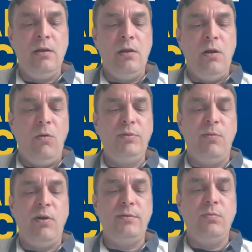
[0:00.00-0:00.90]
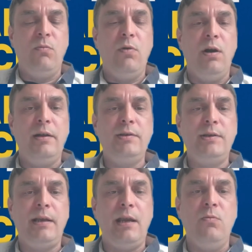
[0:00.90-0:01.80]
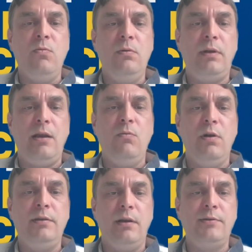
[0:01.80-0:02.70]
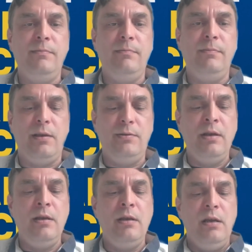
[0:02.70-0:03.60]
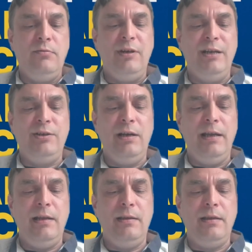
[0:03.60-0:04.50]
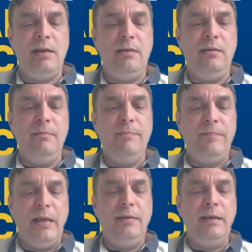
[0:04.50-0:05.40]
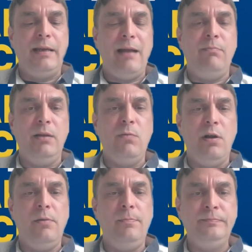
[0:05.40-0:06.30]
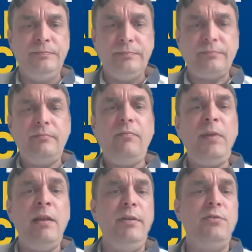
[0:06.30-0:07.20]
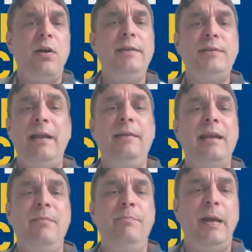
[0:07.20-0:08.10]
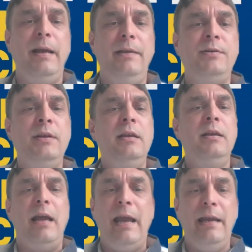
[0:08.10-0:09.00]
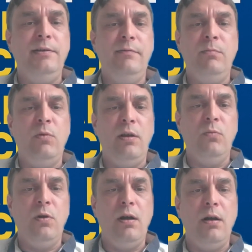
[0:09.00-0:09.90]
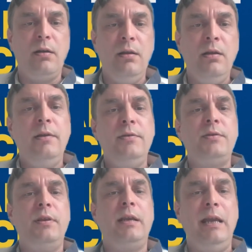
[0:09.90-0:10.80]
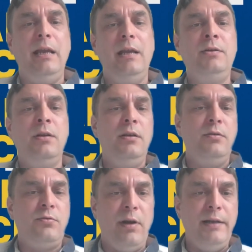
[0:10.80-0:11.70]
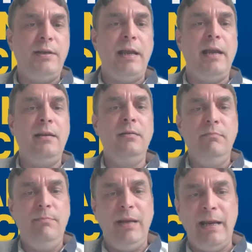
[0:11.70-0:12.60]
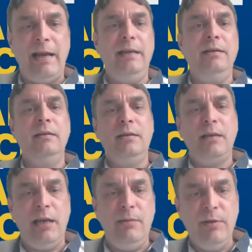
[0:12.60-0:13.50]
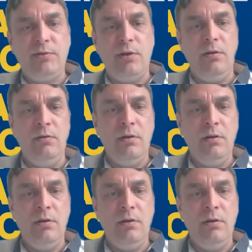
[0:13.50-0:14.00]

optimize what works and kill what doesn't, because traditionally in the gambling world, if you try 10 campaigns, 8 of them won't work. So the key is try 10, bin 8, keep the 2,